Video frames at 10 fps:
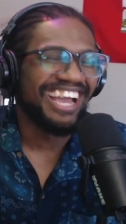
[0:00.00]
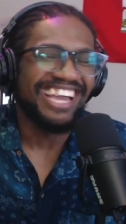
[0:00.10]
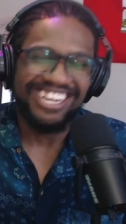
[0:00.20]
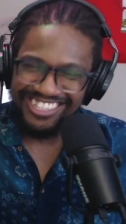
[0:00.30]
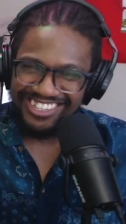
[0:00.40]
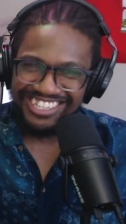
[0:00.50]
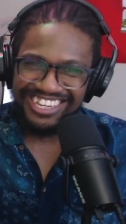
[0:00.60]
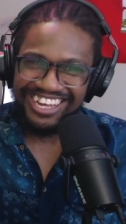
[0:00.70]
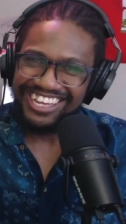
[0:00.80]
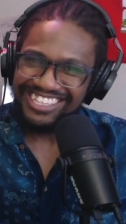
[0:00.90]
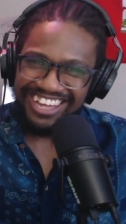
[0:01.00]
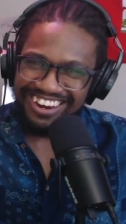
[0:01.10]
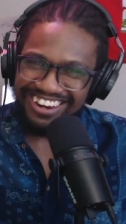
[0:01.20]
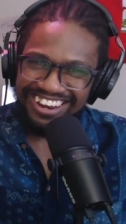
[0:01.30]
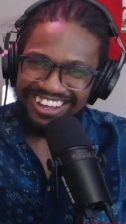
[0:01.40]
Interesting, is
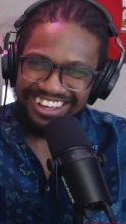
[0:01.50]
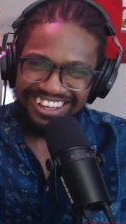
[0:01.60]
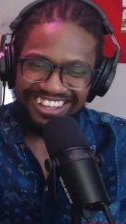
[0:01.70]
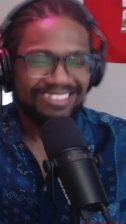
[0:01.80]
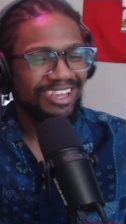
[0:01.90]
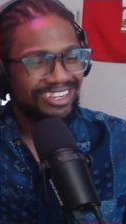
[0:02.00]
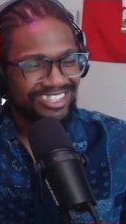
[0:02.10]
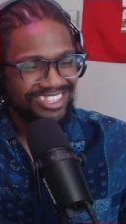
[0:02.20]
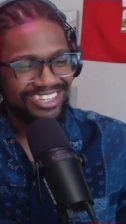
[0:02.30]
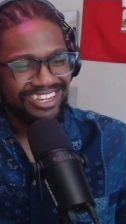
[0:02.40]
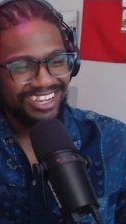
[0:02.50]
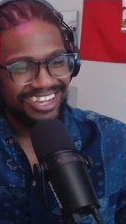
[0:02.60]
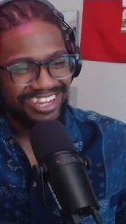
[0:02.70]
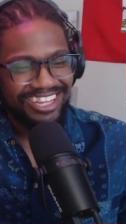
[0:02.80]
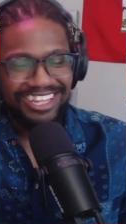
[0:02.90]
that? Yes.
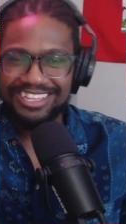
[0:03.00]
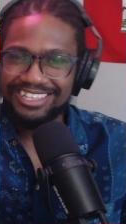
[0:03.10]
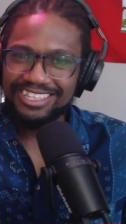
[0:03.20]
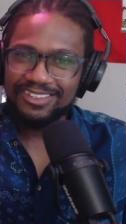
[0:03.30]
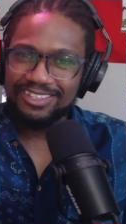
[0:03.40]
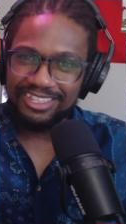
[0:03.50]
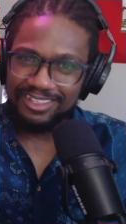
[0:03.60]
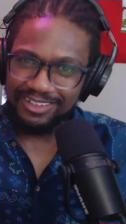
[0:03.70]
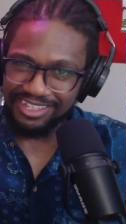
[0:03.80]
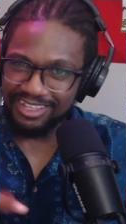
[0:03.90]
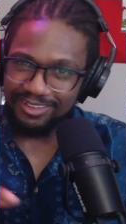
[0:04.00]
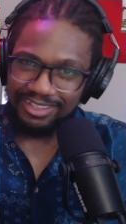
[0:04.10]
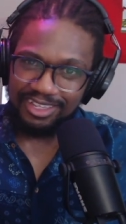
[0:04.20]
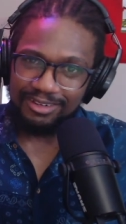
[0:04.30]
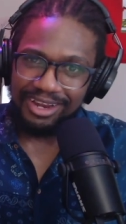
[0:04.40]
Did, did,
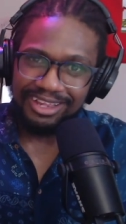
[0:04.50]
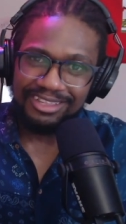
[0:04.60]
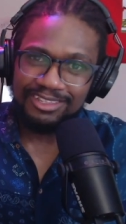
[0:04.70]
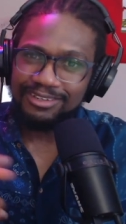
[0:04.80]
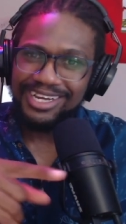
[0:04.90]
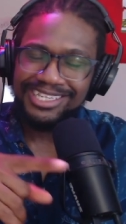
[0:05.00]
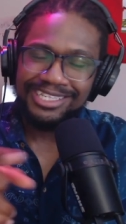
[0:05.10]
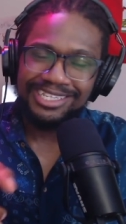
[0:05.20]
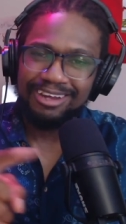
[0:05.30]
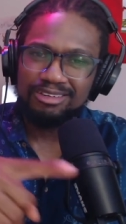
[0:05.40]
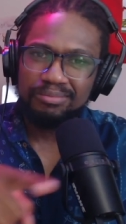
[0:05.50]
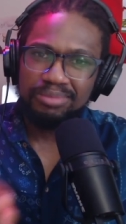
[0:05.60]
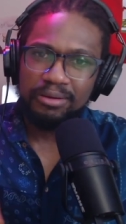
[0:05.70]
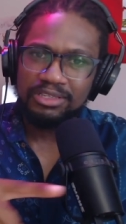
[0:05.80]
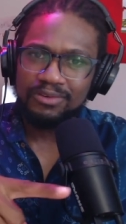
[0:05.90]
did, you, did you guys see that
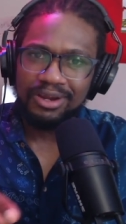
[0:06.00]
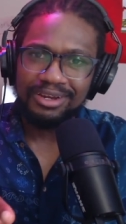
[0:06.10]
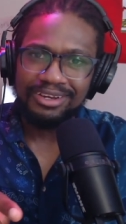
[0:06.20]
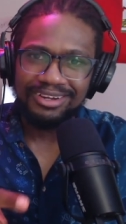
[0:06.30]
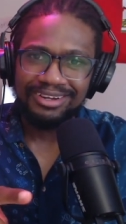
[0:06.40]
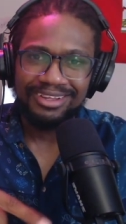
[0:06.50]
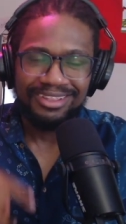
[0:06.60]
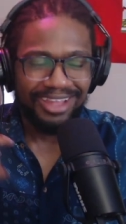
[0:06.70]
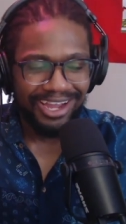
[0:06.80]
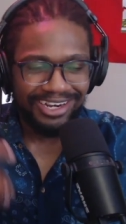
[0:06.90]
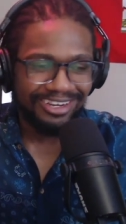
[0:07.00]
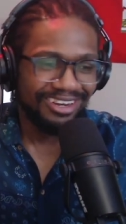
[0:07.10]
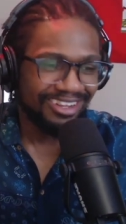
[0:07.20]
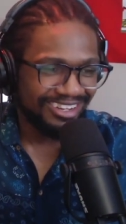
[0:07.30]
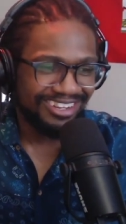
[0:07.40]
comparison right here? I did.
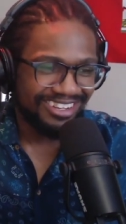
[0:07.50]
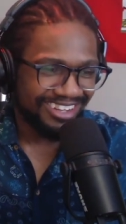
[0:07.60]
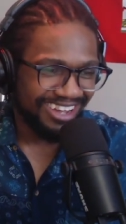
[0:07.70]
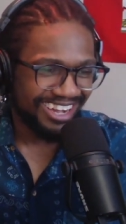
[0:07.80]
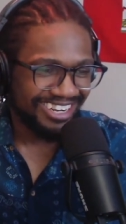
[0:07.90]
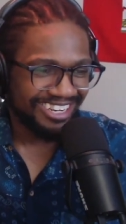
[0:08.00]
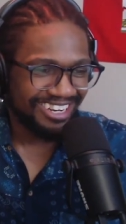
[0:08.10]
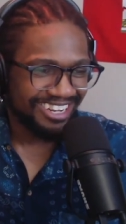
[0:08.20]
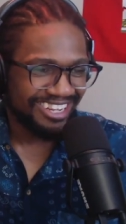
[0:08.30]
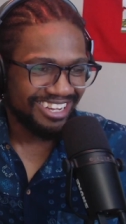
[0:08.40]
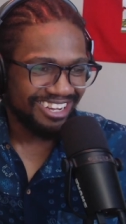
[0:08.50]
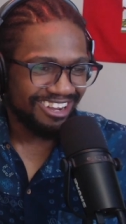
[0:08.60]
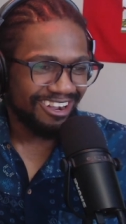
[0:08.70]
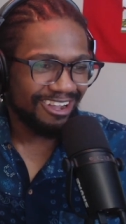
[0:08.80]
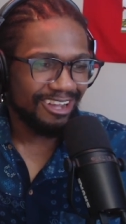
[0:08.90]
I did.
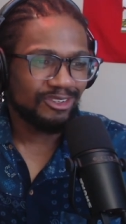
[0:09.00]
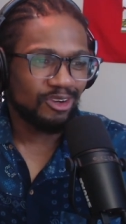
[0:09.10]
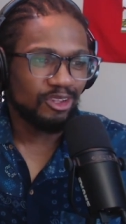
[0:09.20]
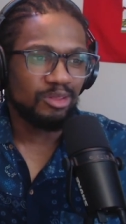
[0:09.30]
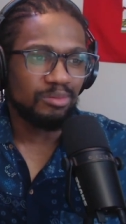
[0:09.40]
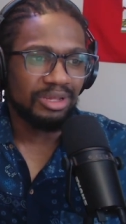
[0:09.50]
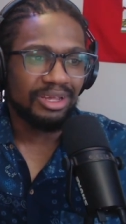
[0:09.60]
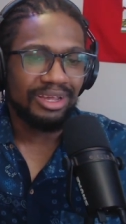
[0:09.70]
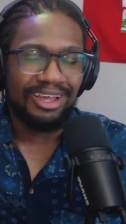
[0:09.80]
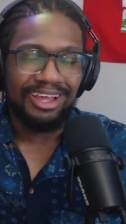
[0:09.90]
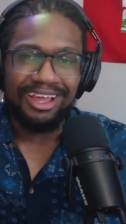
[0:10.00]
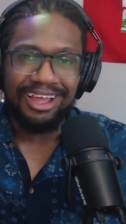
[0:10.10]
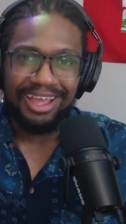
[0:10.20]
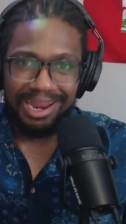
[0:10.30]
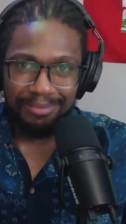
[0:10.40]
And God showed it to me.
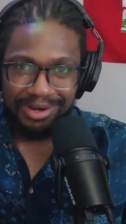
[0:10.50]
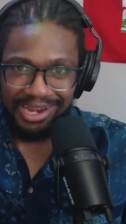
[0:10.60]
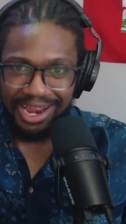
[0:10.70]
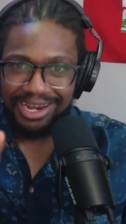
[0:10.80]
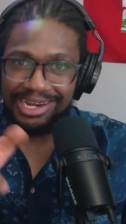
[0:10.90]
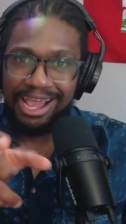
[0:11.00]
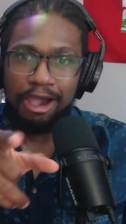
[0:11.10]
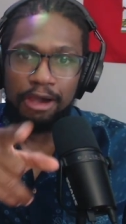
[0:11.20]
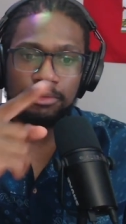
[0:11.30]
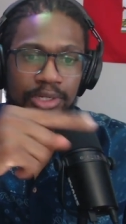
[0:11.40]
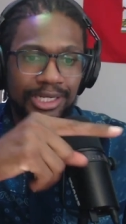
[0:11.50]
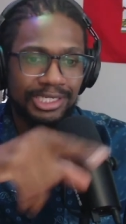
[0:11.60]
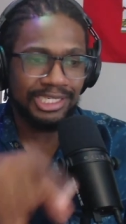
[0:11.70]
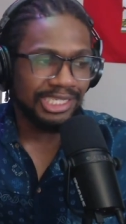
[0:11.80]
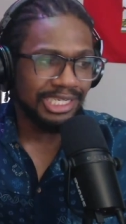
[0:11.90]
And I'm glad now you can
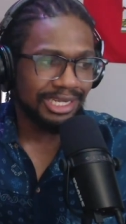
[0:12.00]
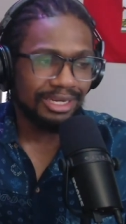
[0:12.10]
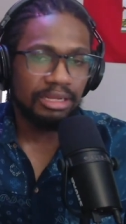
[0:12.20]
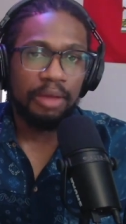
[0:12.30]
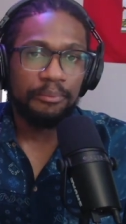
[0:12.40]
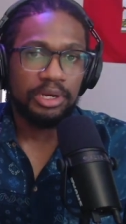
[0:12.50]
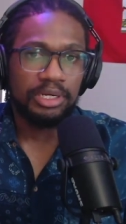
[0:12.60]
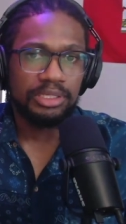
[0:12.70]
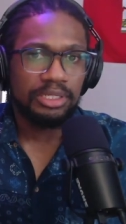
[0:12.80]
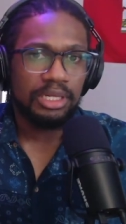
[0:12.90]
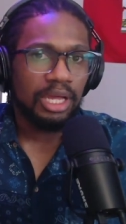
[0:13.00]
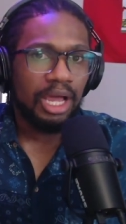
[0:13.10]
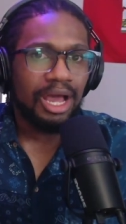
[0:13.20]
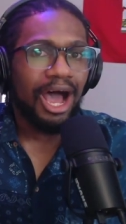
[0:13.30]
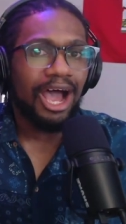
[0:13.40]
see it because
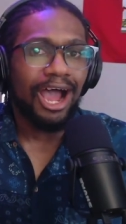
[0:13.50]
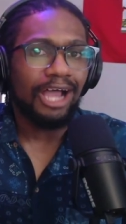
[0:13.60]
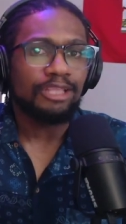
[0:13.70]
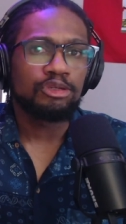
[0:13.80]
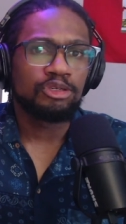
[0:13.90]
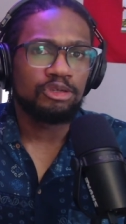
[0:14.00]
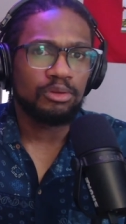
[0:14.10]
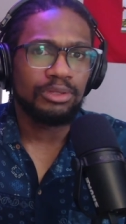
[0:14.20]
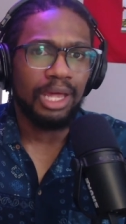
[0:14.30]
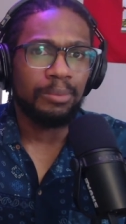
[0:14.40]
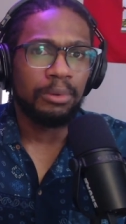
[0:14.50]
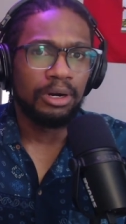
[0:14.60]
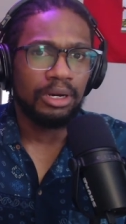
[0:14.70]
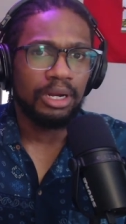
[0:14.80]
I had to show you that part.